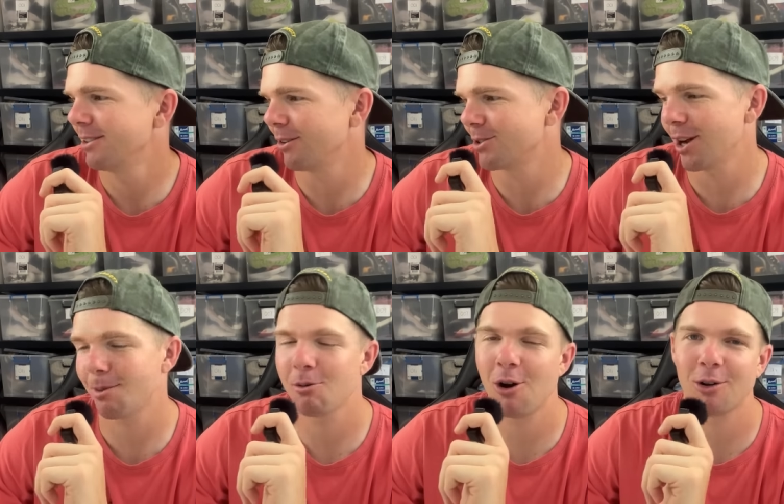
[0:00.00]
look, don't
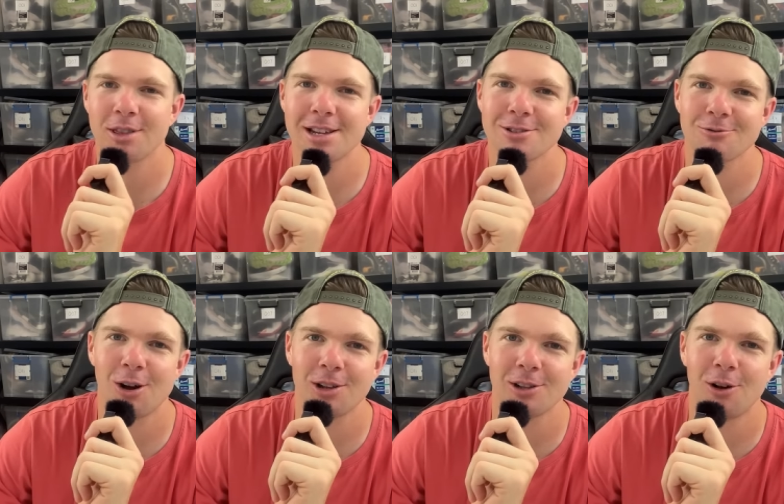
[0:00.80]
get me wrong, things are
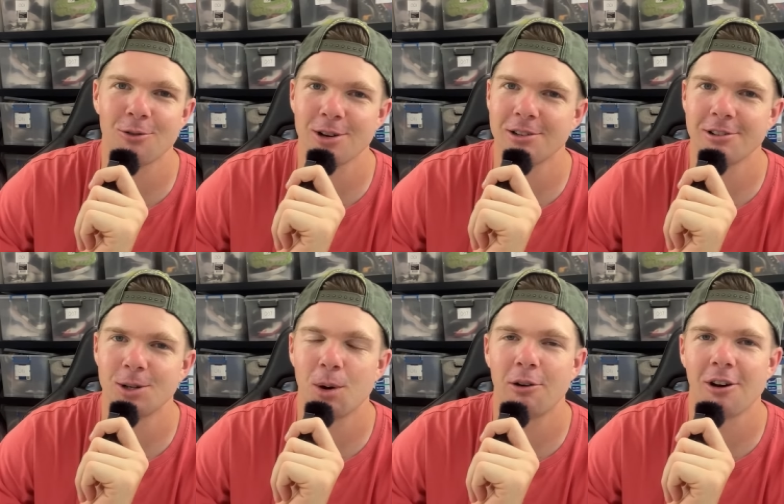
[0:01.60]
rolling along really,
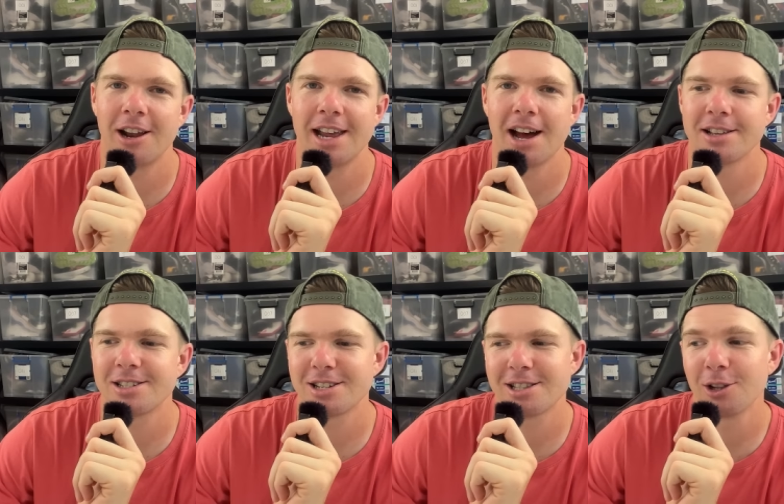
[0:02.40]
really well right now.
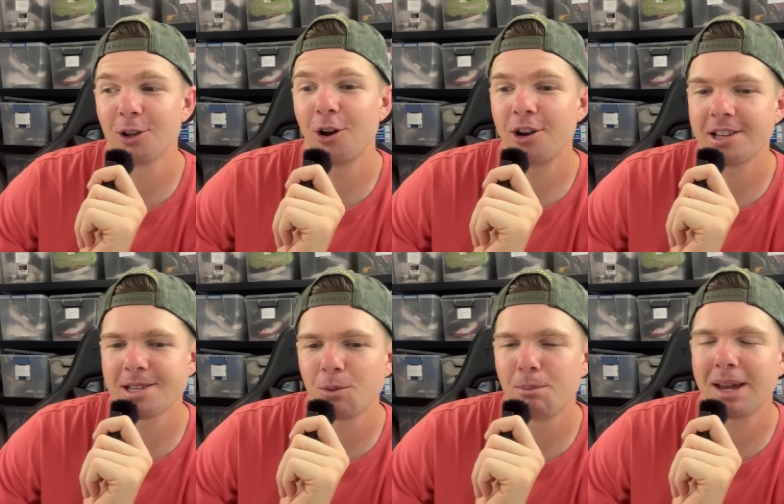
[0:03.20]
It's just the
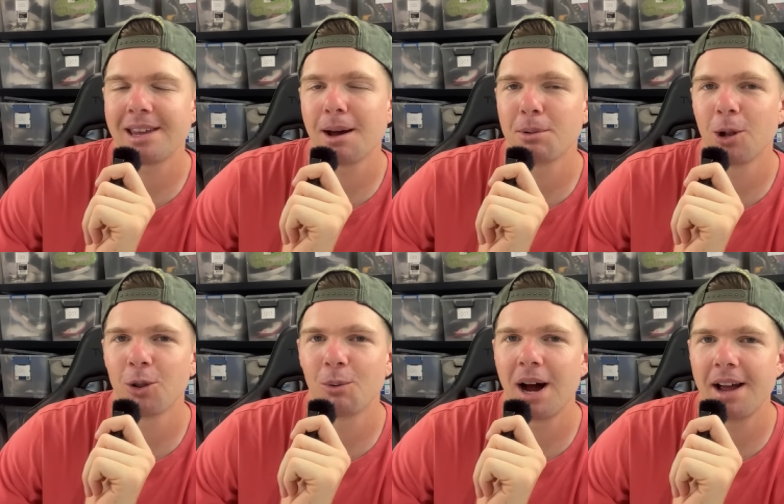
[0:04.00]
learnings that we're picking up
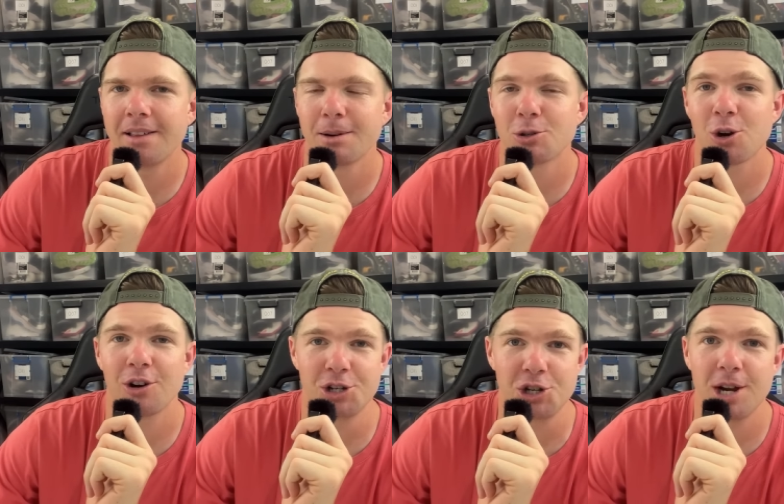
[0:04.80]
along the way that I'm
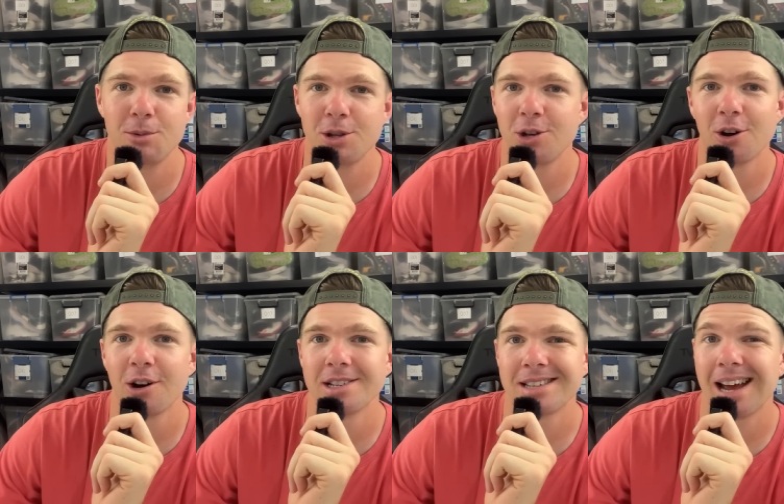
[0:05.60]
trying to share with you
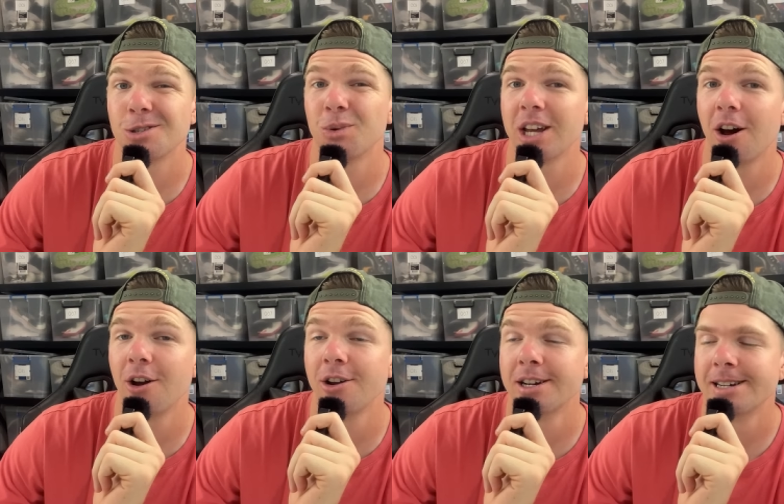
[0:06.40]
guys as we
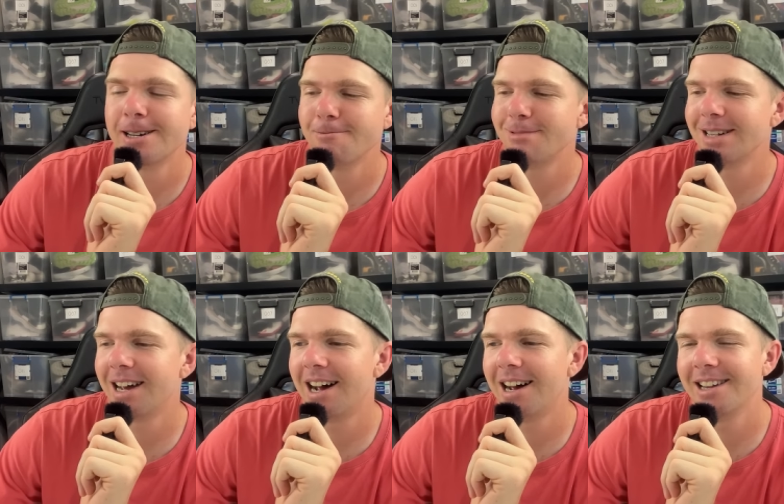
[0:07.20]
go. But
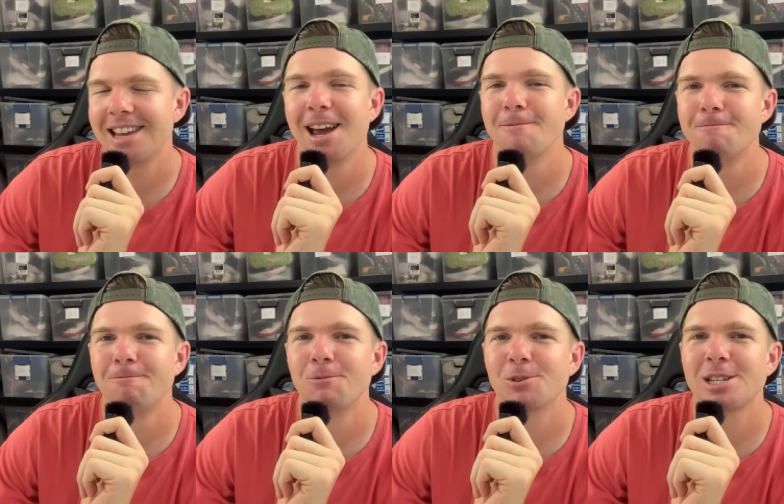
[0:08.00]
uh, yeah, we'll
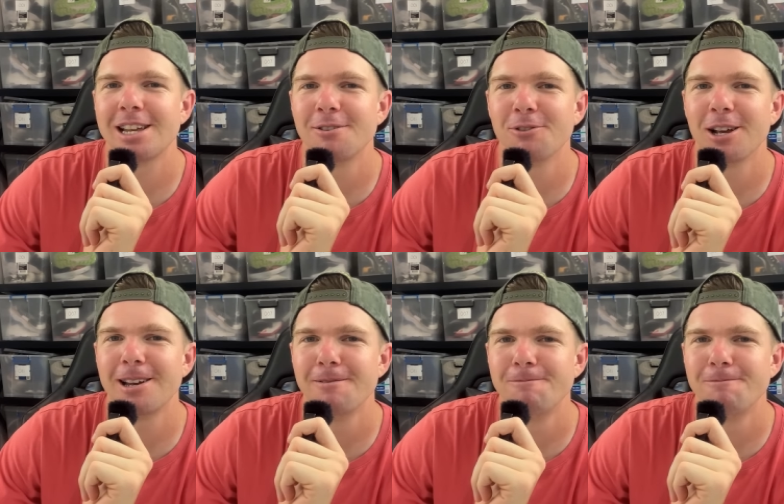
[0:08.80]
see you in the flea.